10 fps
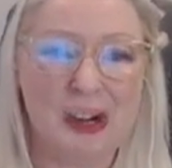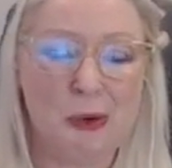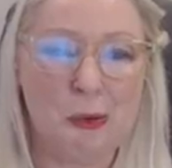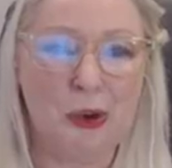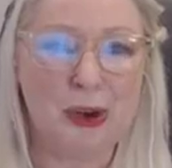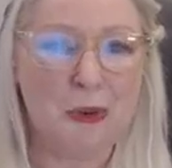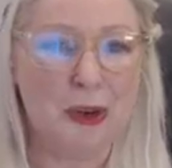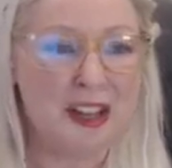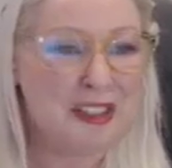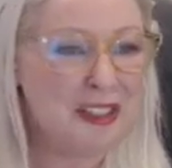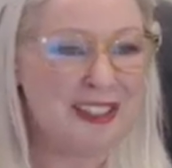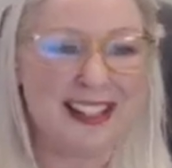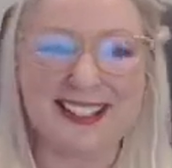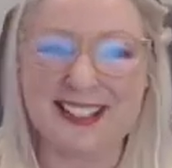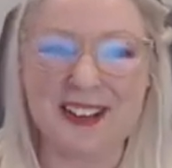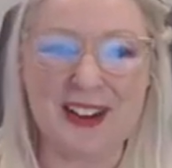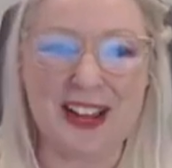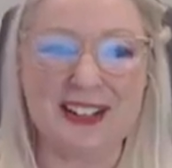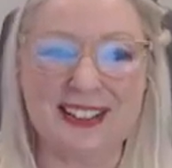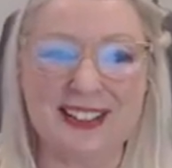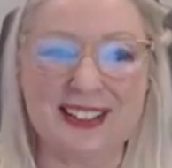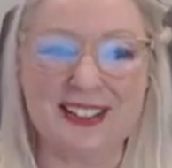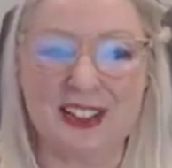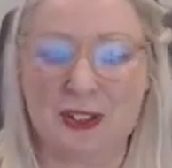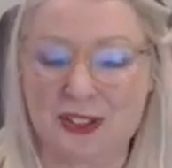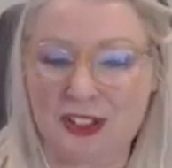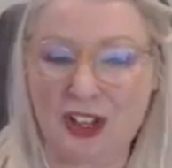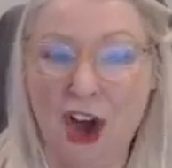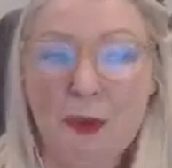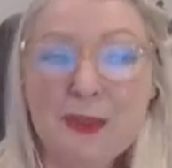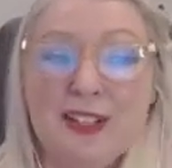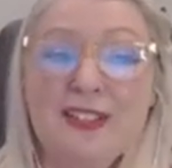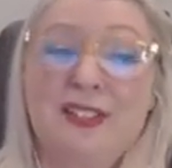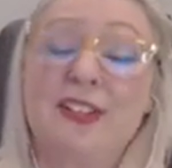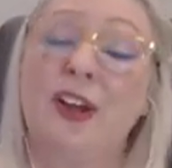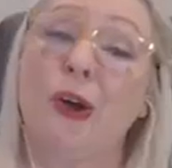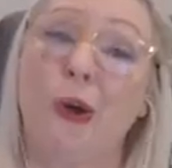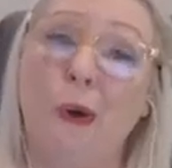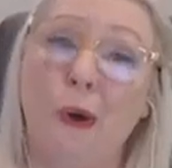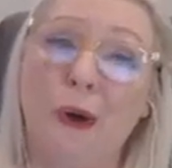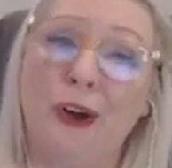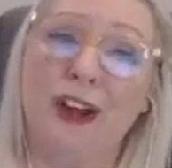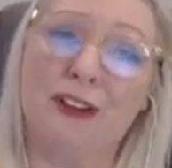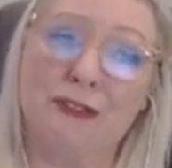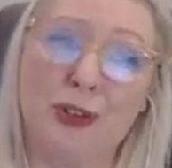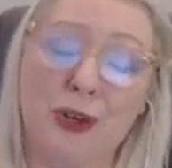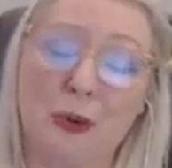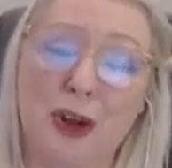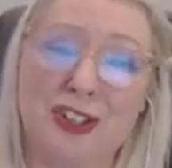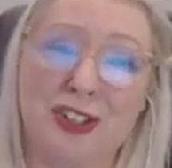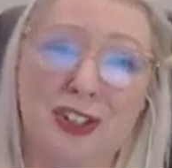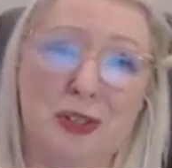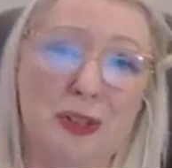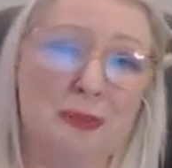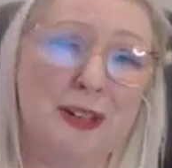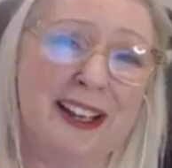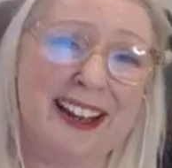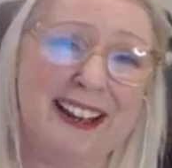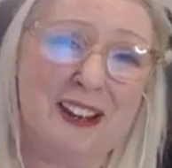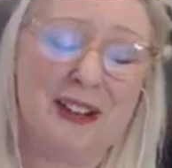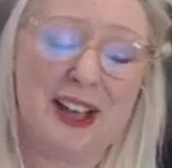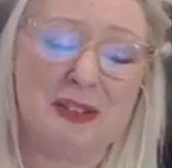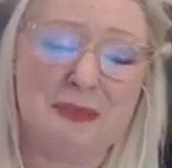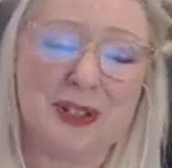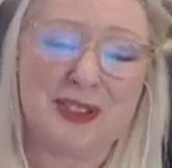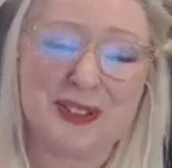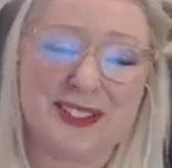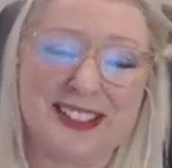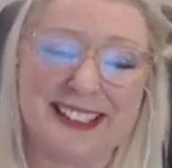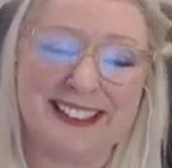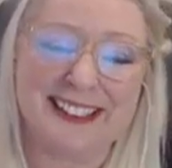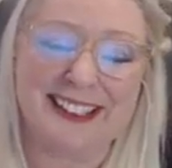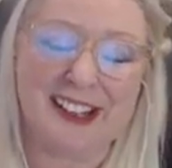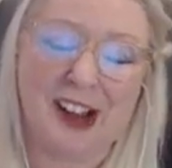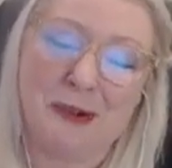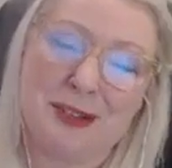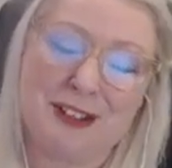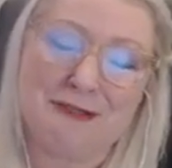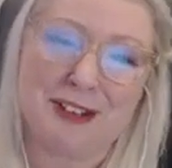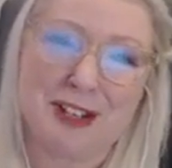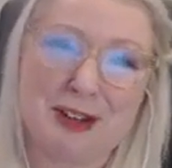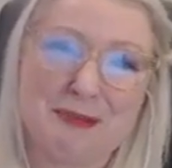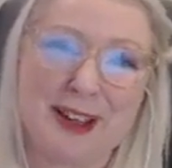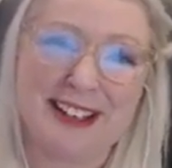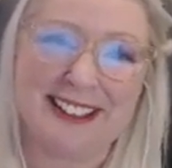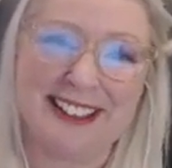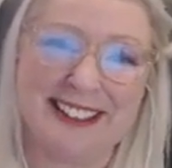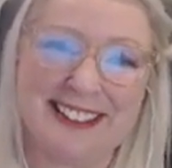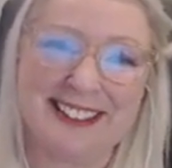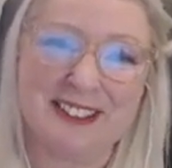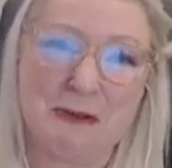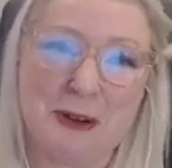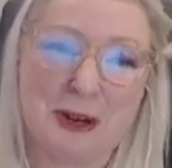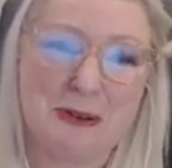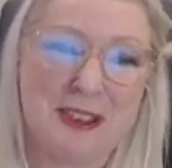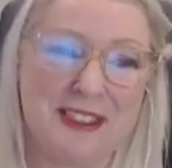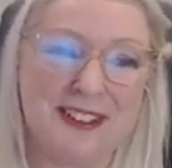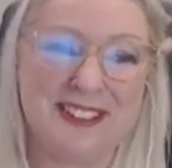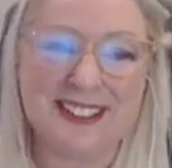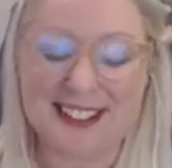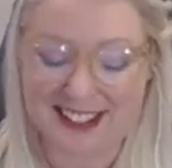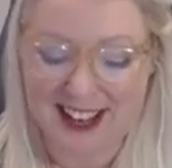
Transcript: work with, let's go ahead and see those in the comments. Or if you are watching on the replay, go ahead and put those in and I will definitely come back and work with those.